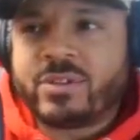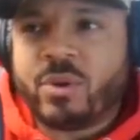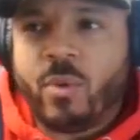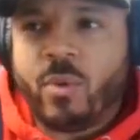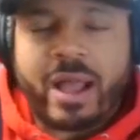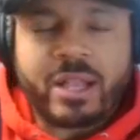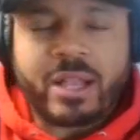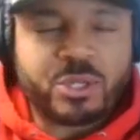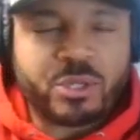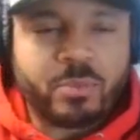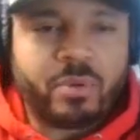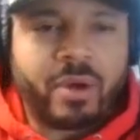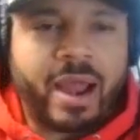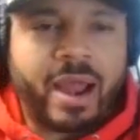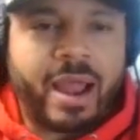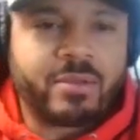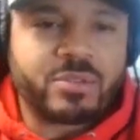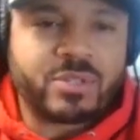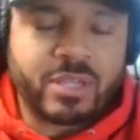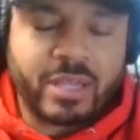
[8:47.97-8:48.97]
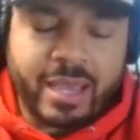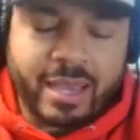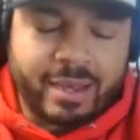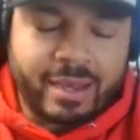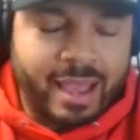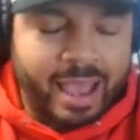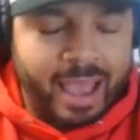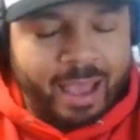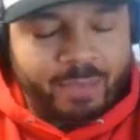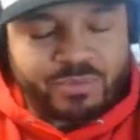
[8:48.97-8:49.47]
to watch the Browns
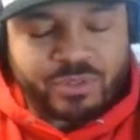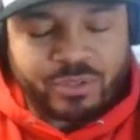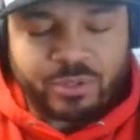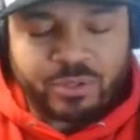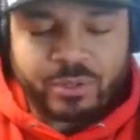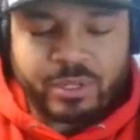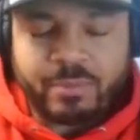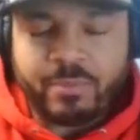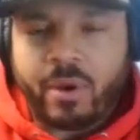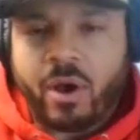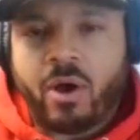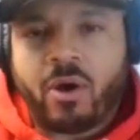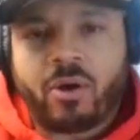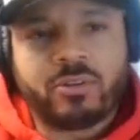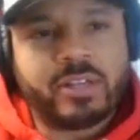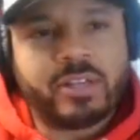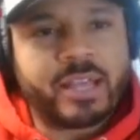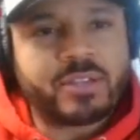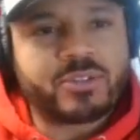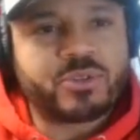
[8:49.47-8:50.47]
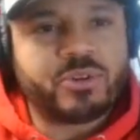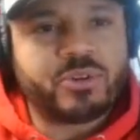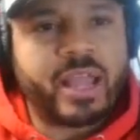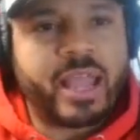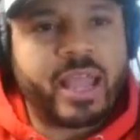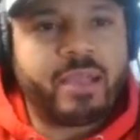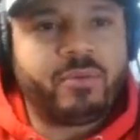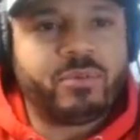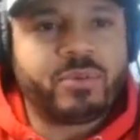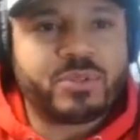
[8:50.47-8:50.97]
get absolutely mauled
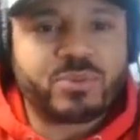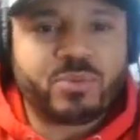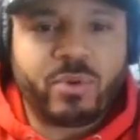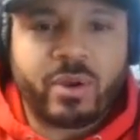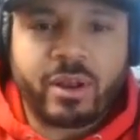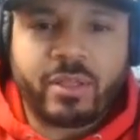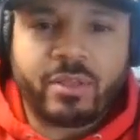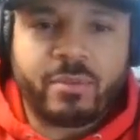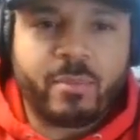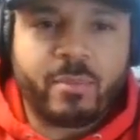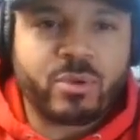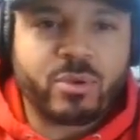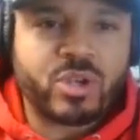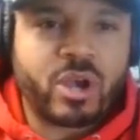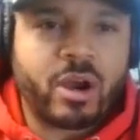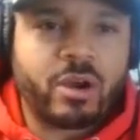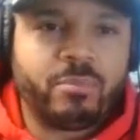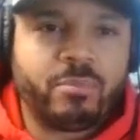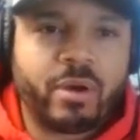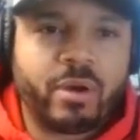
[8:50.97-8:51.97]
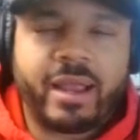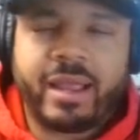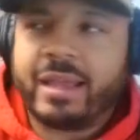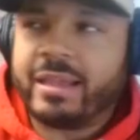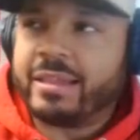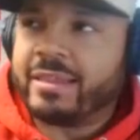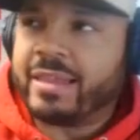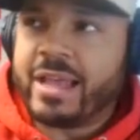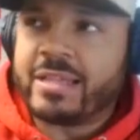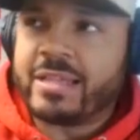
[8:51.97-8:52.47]
yesterday was one of the most
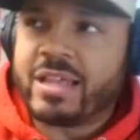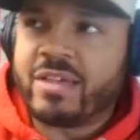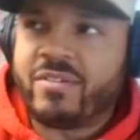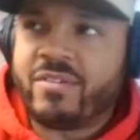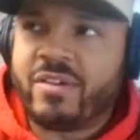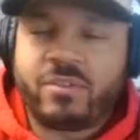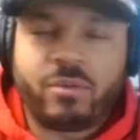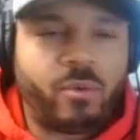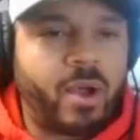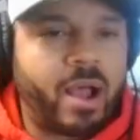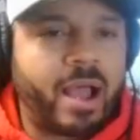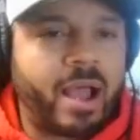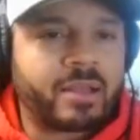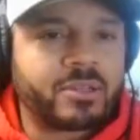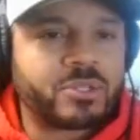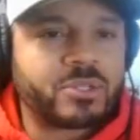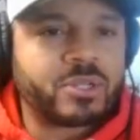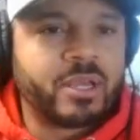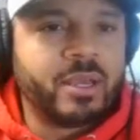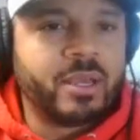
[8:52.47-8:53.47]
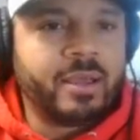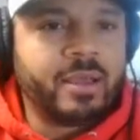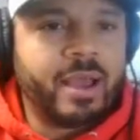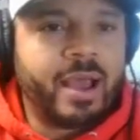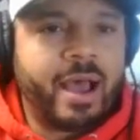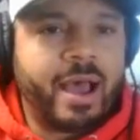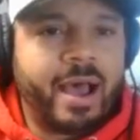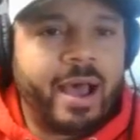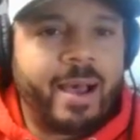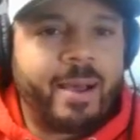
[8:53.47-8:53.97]
heartbreaking things I've ever watched.
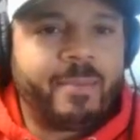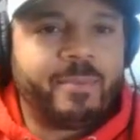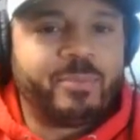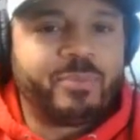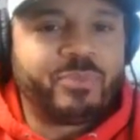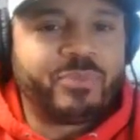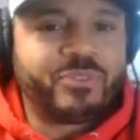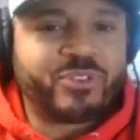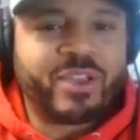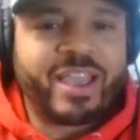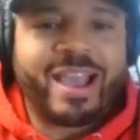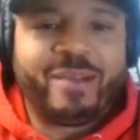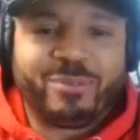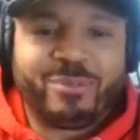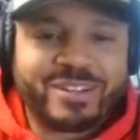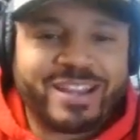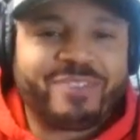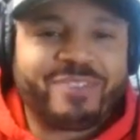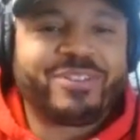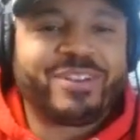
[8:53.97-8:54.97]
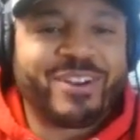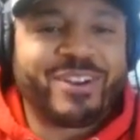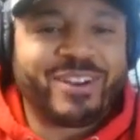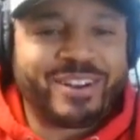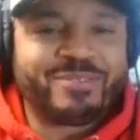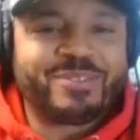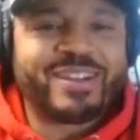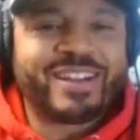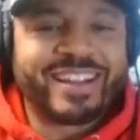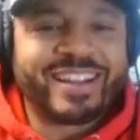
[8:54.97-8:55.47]
So yeah, we're definitely
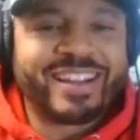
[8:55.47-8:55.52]
going to